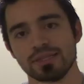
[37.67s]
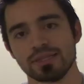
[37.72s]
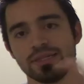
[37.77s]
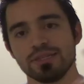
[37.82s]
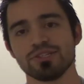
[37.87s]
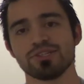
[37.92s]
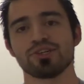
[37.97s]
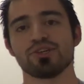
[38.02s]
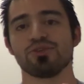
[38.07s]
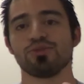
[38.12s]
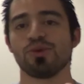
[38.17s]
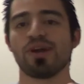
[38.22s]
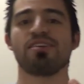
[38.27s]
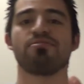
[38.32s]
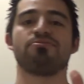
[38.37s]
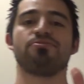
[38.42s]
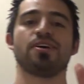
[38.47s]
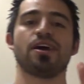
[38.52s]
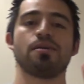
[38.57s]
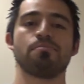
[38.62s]
This is a
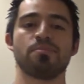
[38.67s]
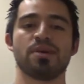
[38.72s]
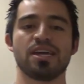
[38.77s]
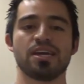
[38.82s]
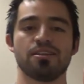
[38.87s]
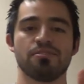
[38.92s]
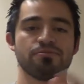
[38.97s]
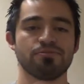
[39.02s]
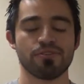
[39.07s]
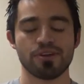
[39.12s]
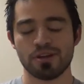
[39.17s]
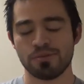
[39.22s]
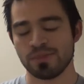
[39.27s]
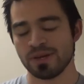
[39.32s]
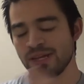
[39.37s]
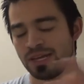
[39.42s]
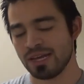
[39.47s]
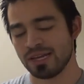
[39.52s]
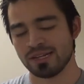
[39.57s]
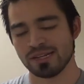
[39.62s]
great fight made. And for
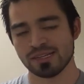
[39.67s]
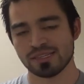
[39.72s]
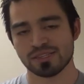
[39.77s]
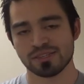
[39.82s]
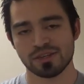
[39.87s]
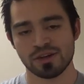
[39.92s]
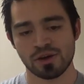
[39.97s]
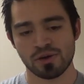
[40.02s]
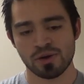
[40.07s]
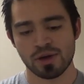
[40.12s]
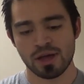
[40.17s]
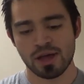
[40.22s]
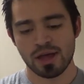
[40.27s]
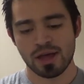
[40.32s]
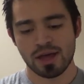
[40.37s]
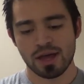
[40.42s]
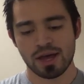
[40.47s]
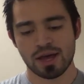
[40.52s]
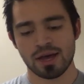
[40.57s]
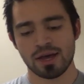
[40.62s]
anybody that doesn't know,
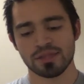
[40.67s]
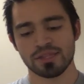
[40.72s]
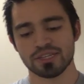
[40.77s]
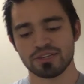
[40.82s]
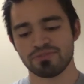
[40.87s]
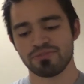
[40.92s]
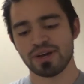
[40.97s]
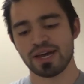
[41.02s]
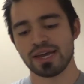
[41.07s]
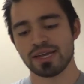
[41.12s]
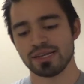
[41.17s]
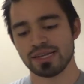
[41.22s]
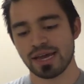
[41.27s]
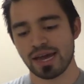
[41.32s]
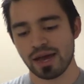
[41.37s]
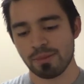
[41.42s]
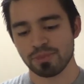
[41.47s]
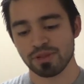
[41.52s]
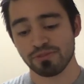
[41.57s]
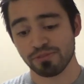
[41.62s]

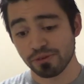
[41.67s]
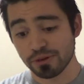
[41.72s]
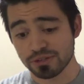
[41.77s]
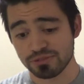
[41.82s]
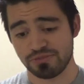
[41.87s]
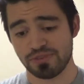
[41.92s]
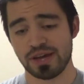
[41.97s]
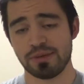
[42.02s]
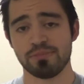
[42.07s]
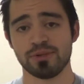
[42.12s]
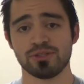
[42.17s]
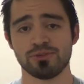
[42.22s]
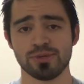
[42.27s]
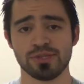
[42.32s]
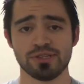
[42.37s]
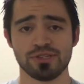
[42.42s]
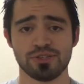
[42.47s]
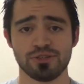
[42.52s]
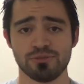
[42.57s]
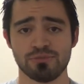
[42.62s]
the first fight
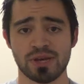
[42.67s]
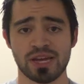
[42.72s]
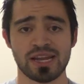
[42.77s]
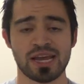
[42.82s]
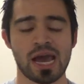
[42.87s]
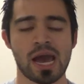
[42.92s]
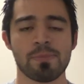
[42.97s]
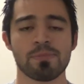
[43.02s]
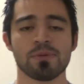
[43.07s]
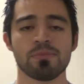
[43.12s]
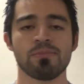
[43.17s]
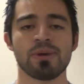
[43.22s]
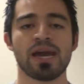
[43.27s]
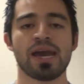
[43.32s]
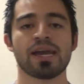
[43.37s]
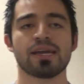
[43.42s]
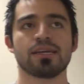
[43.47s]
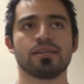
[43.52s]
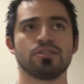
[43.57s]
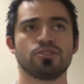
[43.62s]
between these two men happened
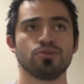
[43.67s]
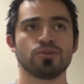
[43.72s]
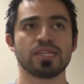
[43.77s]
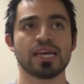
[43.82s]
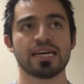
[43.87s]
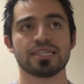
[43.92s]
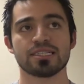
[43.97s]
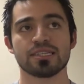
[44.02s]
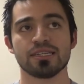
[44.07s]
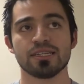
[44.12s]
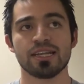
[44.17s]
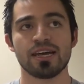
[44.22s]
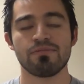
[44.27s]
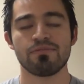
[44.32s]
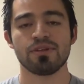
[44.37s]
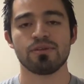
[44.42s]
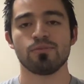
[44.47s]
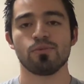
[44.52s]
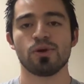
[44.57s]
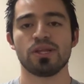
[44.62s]
back in
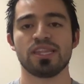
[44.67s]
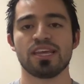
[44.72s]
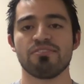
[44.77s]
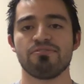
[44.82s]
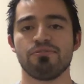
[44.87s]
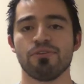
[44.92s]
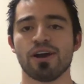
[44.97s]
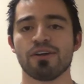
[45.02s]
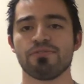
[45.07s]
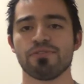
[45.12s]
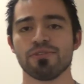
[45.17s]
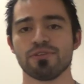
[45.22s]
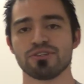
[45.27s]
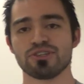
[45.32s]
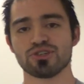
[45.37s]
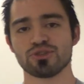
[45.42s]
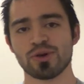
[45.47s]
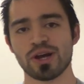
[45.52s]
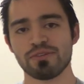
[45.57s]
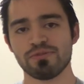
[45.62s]
2011 when they fought for the
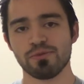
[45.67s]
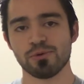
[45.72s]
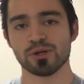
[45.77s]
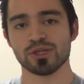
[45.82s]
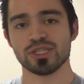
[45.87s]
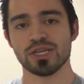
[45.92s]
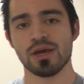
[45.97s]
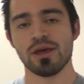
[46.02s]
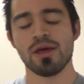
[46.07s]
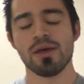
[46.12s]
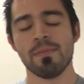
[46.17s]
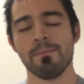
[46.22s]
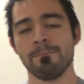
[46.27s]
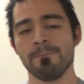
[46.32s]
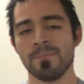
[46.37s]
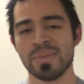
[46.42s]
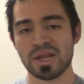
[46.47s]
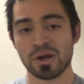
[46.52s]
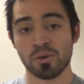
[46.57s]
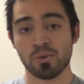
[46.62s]
Strikeforce
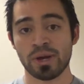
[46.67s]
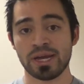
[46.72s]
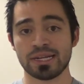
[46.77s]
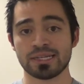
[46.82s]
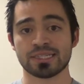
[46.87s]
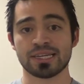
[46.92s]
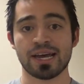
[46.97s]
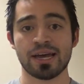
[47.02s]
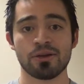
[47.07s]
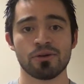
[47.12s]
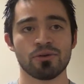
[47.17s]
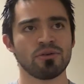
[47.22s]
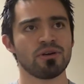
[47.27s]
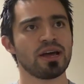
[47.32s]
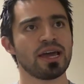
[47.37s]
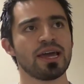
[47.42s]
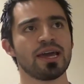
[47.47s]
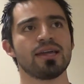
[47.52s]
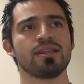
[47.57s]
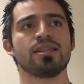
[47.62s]
middleweight title.
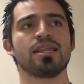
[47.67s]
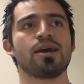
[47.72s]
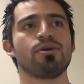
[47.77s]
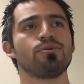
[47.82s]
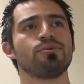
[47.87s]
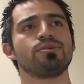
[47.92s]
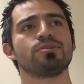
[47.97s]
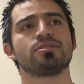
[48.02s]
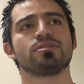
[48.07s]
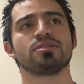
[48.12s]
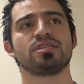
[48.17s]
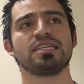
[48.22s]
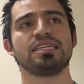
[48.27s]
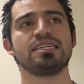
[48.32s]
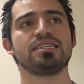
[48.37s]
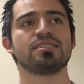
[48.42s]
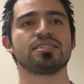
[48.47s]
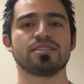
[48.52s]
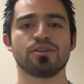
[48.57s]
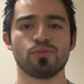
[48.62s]
And that was
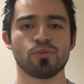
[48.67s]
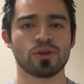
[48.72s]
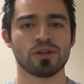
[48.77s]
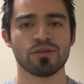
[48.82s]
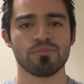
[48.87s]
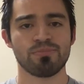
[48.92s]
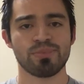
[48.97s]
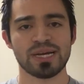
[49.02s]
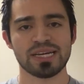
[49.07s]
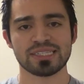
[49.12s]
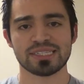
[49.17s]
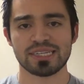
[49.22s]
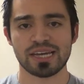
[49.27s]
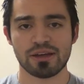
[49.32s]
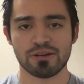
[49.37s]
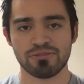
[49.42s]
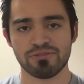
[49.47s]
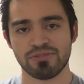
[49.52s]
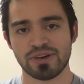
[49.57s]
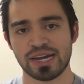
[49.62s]
easily one of the best
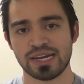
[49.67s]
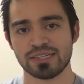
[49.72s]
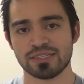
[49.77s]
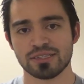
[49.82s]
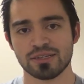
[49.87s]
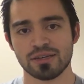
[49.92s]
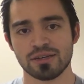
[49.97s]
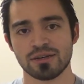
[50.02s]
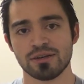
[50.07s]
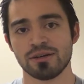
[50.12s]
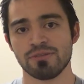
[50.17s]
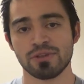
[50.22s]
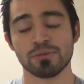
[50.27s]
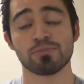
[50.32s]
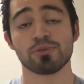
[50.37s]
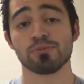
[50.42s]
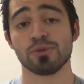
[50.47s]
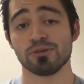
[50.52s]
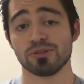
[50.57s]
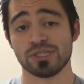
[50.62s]
title fights of the
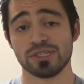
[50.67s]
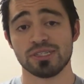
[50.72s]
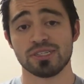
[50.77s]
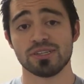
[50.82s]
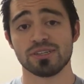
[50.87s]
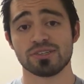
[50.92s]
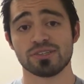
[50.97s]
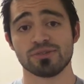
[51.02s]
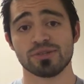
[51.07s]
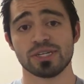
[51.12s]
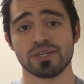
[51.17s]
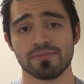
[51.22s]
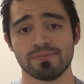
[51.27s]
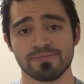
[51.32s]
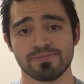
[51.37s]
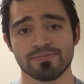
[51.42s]
promotion's history.